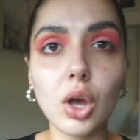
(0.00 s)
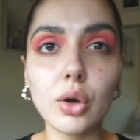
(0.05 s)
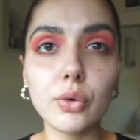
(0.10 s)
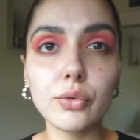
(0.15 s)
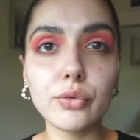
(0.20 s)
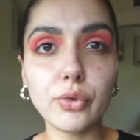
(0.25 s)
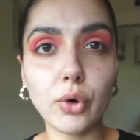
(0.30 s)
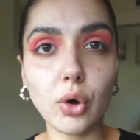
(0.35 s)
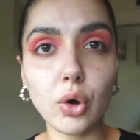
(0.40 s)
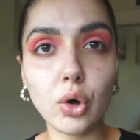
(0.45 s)

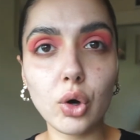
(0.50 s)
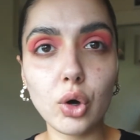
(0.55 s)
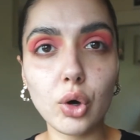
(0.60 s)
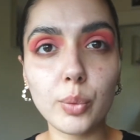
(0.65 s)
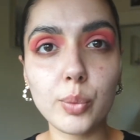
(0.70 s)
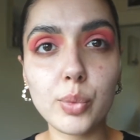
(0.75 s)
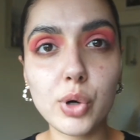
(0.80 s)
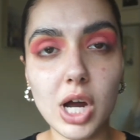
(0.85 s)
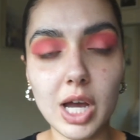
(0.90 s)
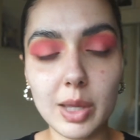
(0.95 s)
For
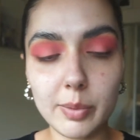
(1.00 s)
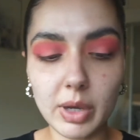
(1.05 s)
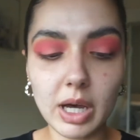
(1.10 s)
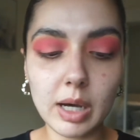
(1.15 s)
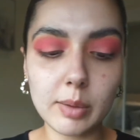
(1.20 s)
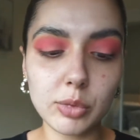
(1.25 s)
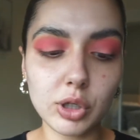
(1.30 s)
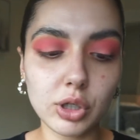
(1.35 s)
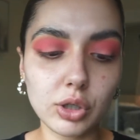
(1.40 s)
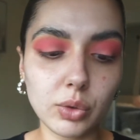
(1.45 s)
primer,
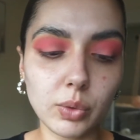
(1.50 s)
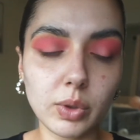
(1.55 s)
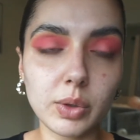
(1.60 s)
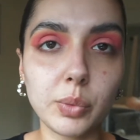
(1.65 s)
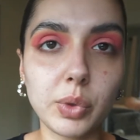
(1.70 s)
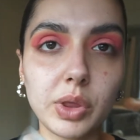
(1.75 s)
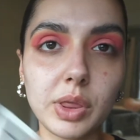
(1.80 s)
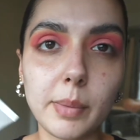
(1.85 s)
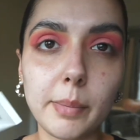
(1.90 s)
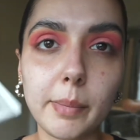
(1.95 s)
I'm going to go in
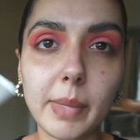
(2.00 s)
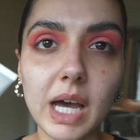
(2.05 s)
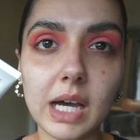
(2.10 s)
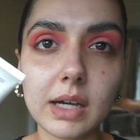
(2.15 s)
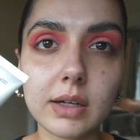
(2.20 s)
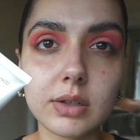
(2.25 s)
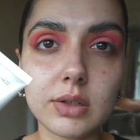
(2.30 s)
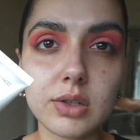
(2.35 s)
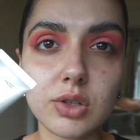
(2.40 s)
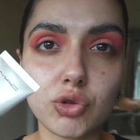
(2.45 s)
with the
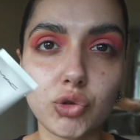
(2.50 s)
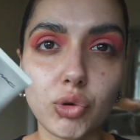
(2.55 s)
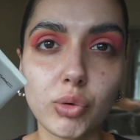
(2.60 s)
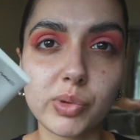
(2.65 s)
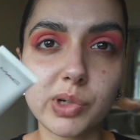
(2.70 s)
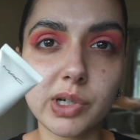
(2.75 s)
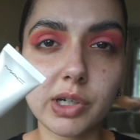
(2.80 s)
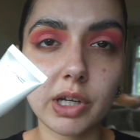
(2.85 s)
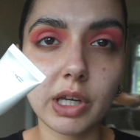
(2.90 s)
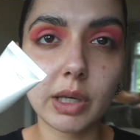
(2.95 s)
MAC Strobe
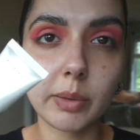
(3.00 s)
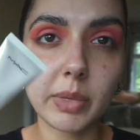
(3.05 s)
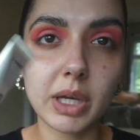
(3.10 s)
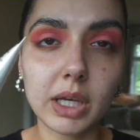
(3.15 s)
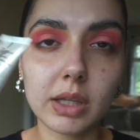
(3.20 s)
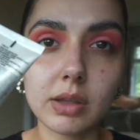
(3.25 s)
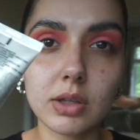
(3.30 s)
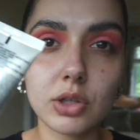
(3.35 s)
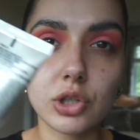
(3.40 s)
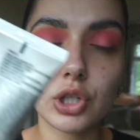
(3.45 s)
Cream
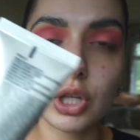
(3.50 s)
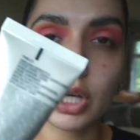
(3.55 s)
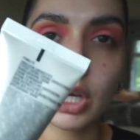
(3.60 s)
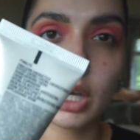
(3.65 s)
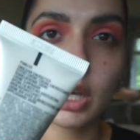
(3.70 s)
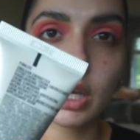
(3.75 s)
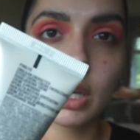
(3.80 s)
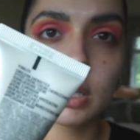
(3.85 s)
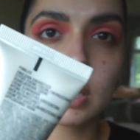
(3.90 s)
in the shade